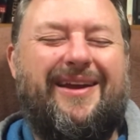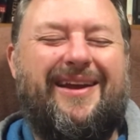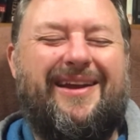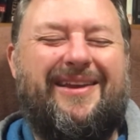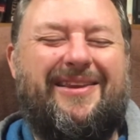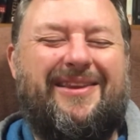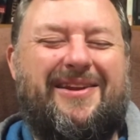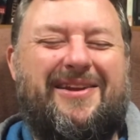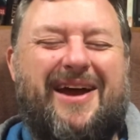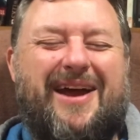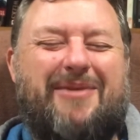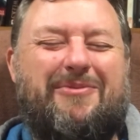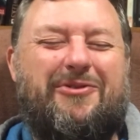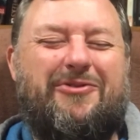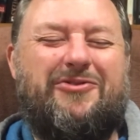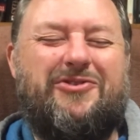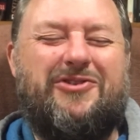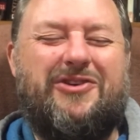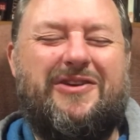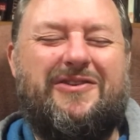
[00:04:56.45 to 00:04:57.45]
In the name
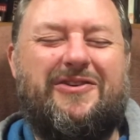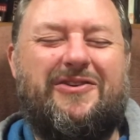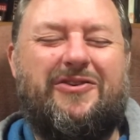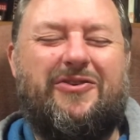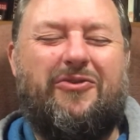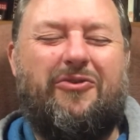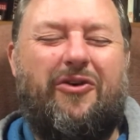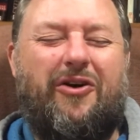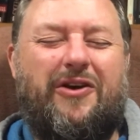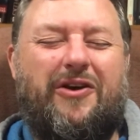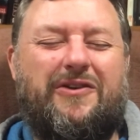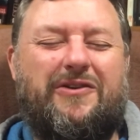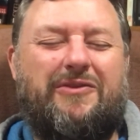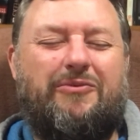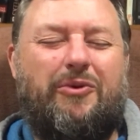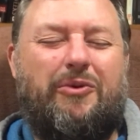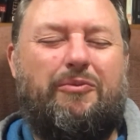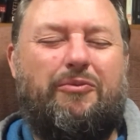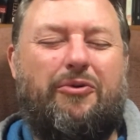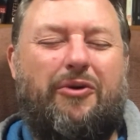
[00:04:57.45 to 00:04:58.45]
of Jesus Christ,
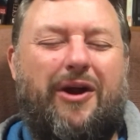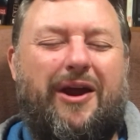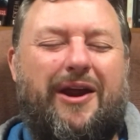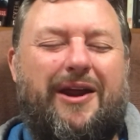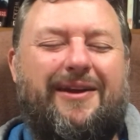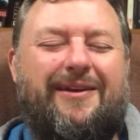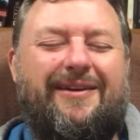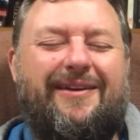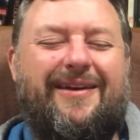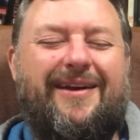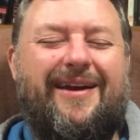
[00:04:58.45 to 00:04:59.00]
we pray.